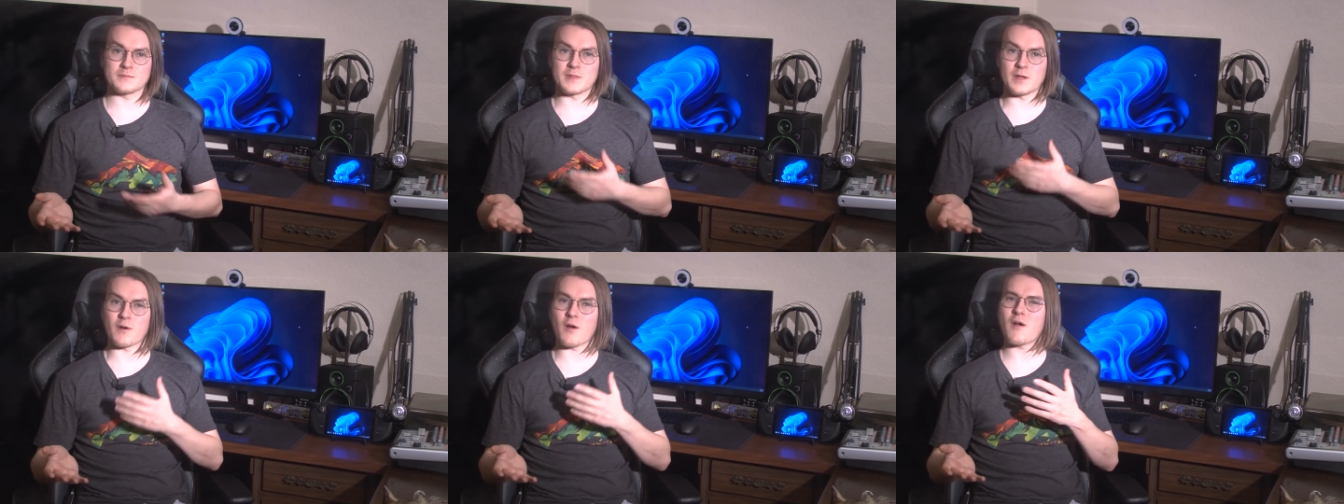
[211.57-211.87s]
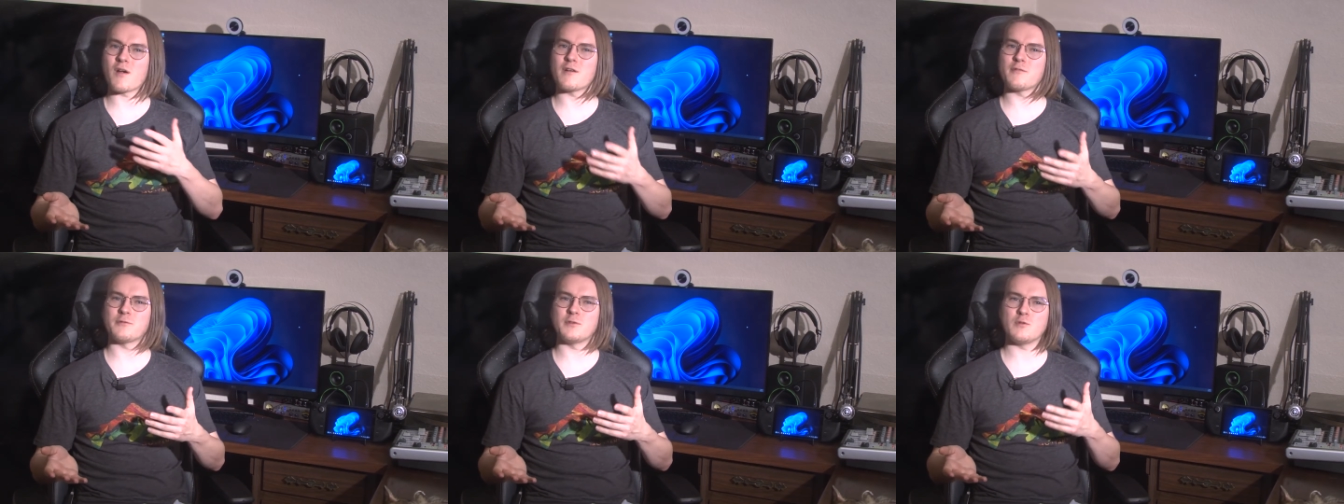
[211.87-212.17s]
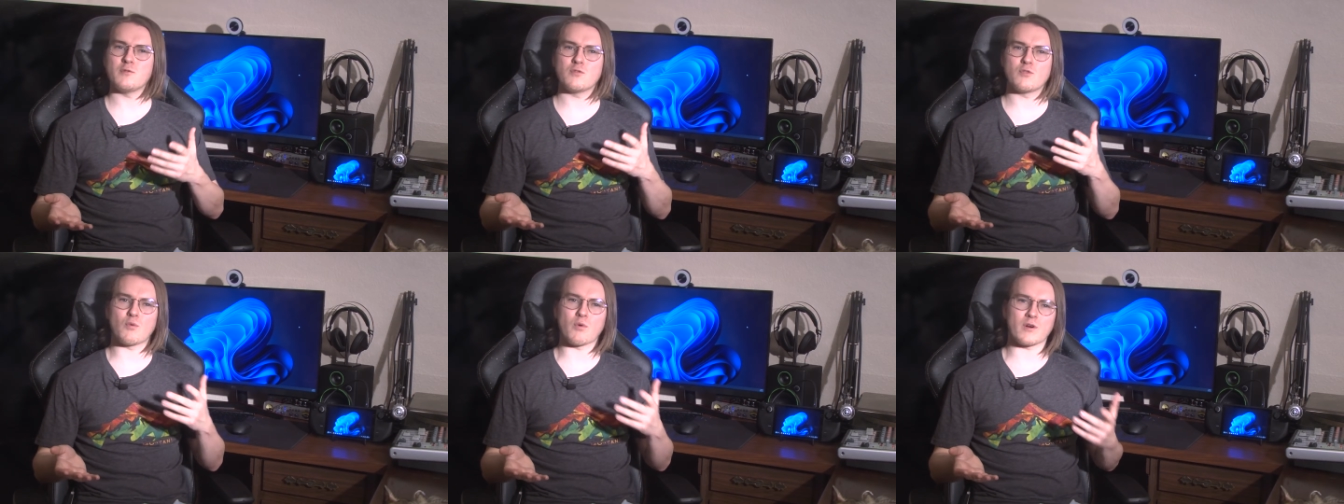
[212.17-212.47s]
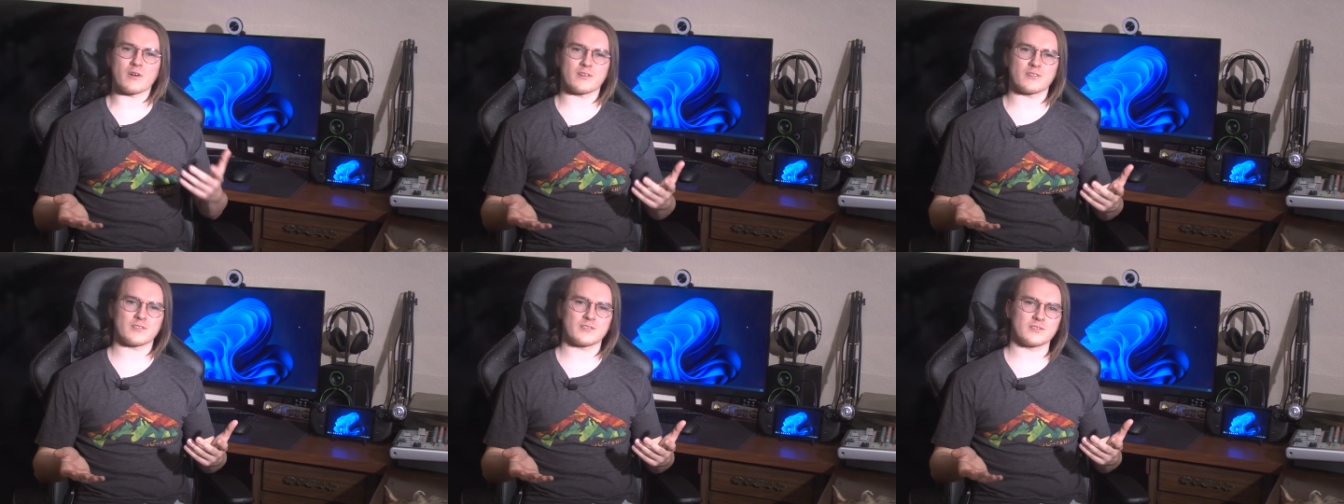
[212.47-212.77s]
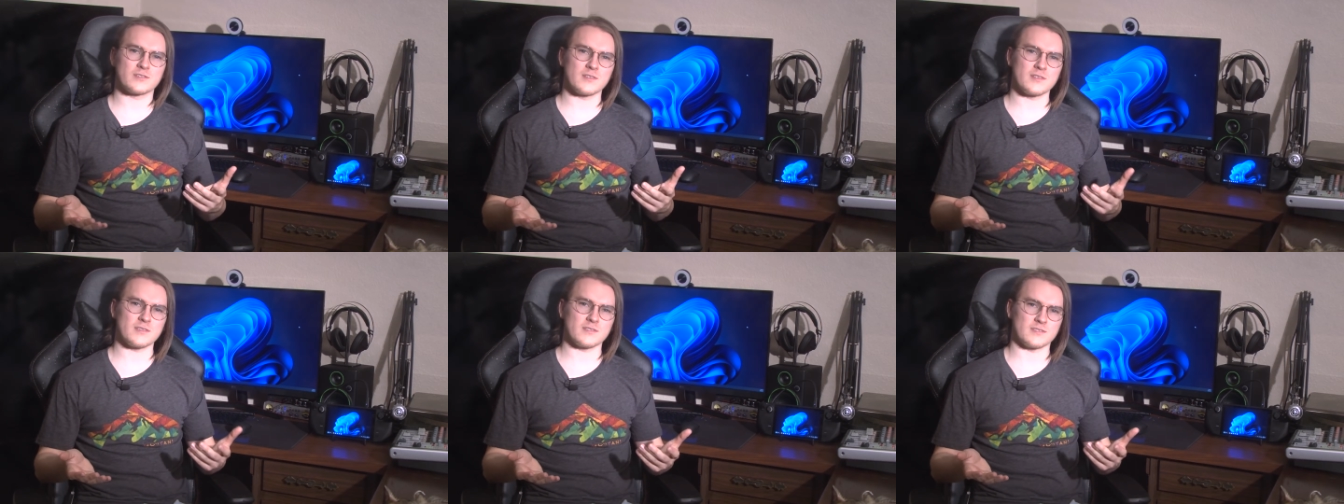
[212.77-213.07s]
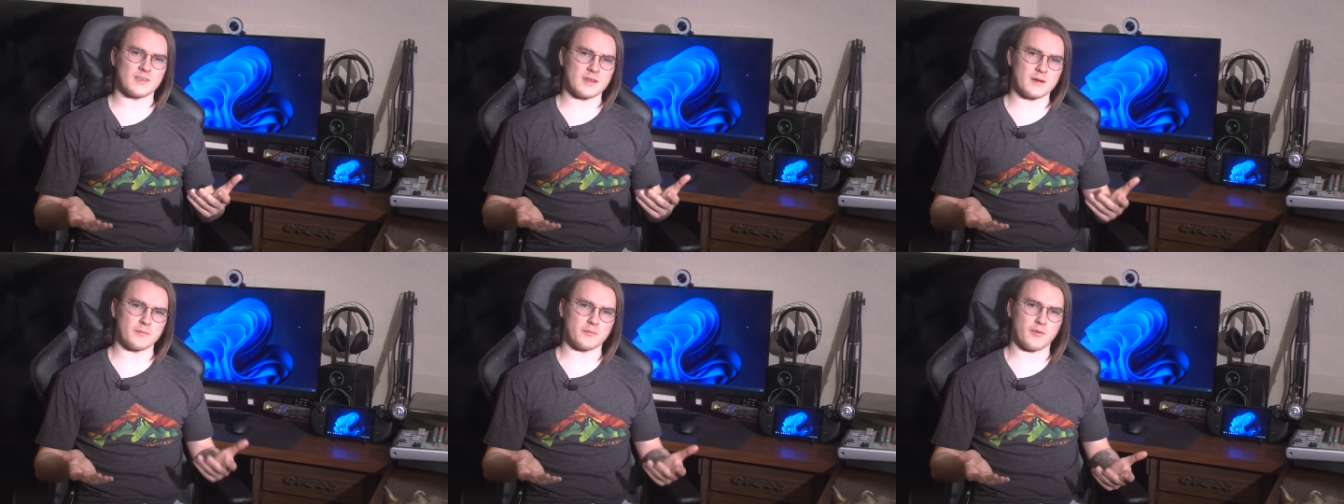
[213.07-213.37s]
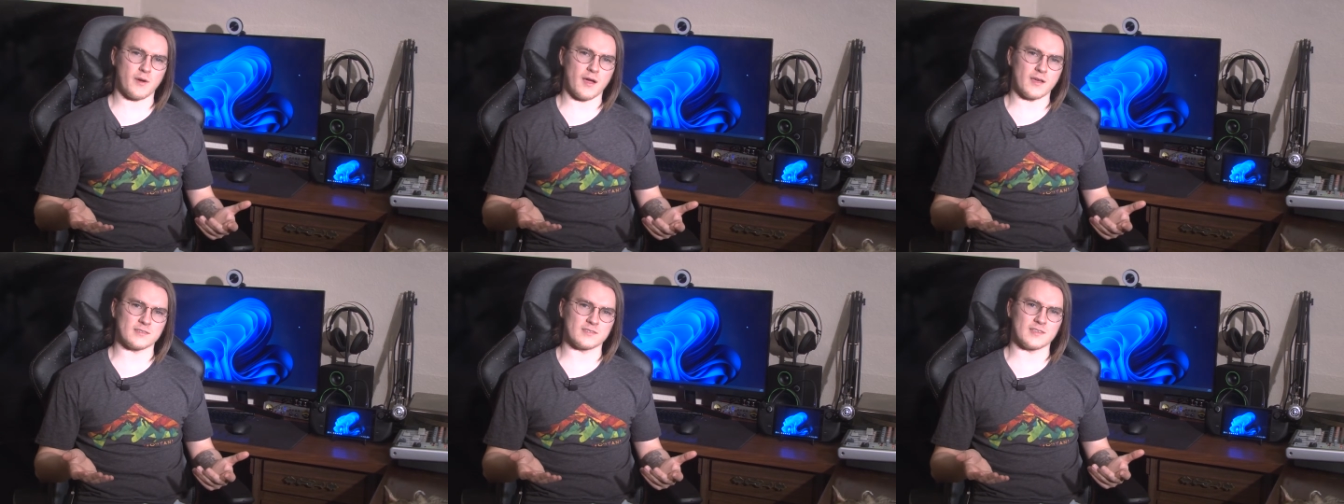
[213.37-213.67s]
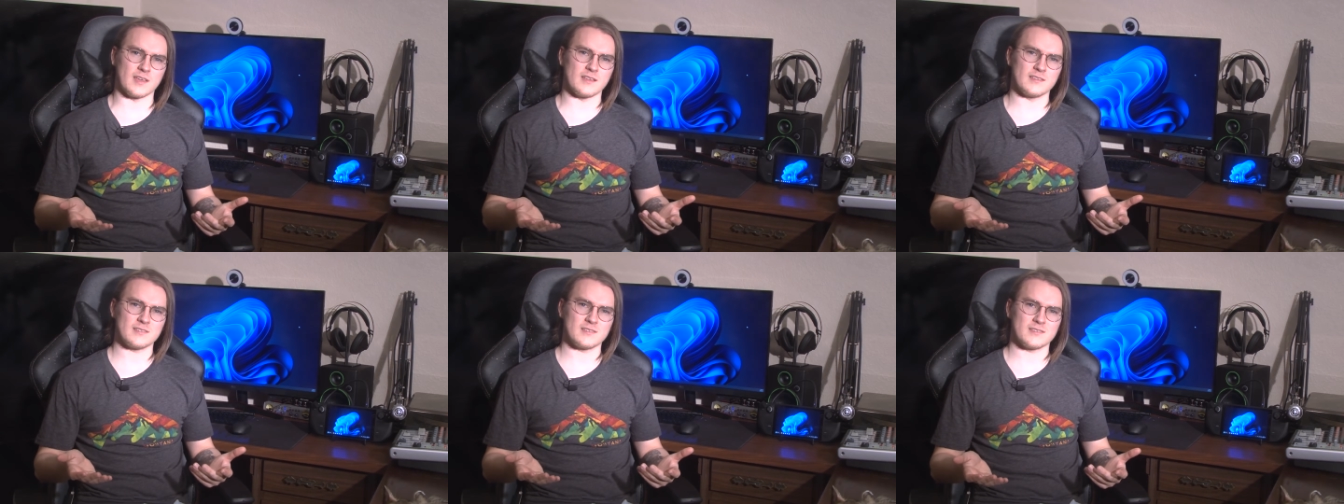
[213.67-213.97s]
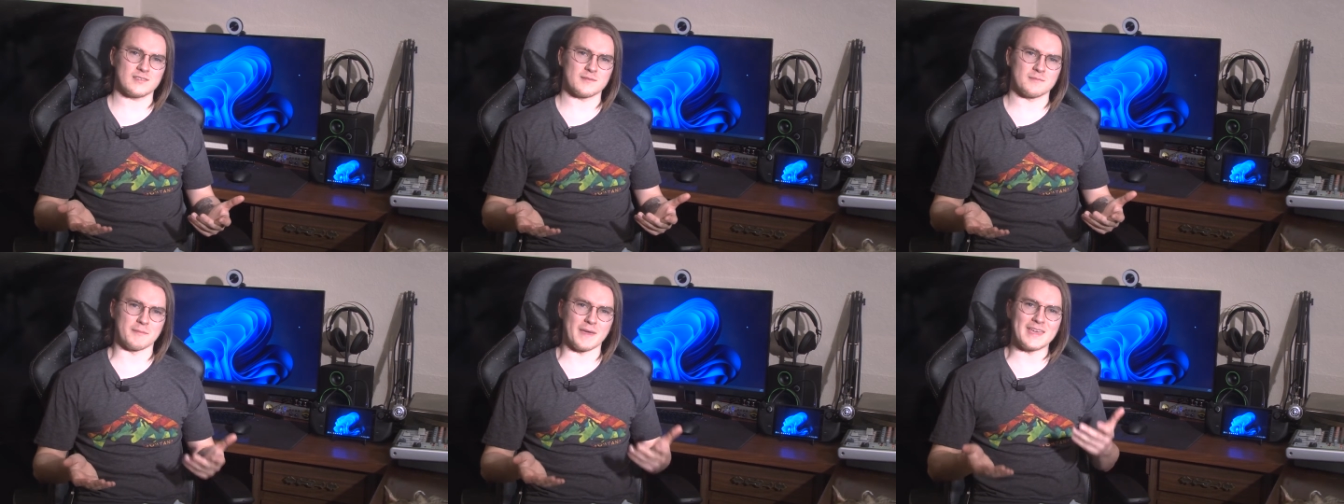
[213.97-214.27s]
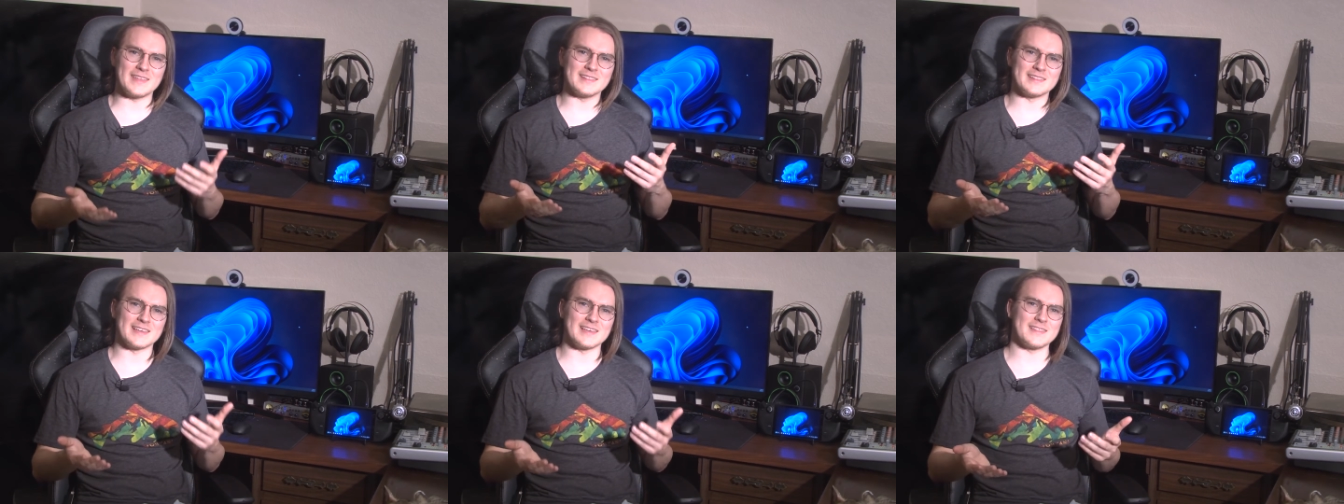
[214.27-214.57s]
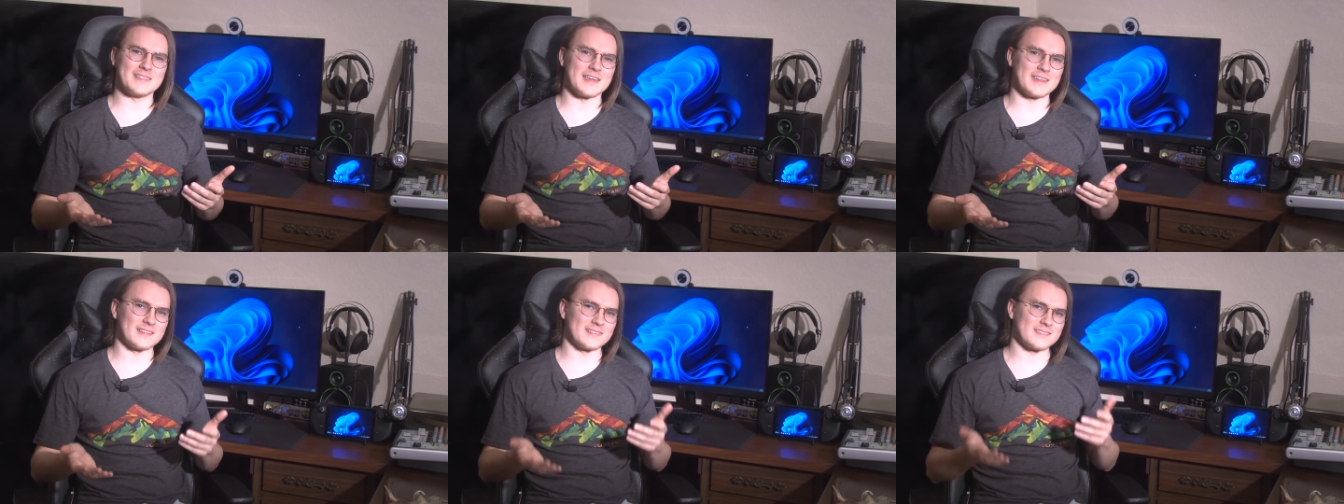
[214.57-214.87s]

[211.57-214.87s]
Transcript: There are a few quirks to the setup process, mainly that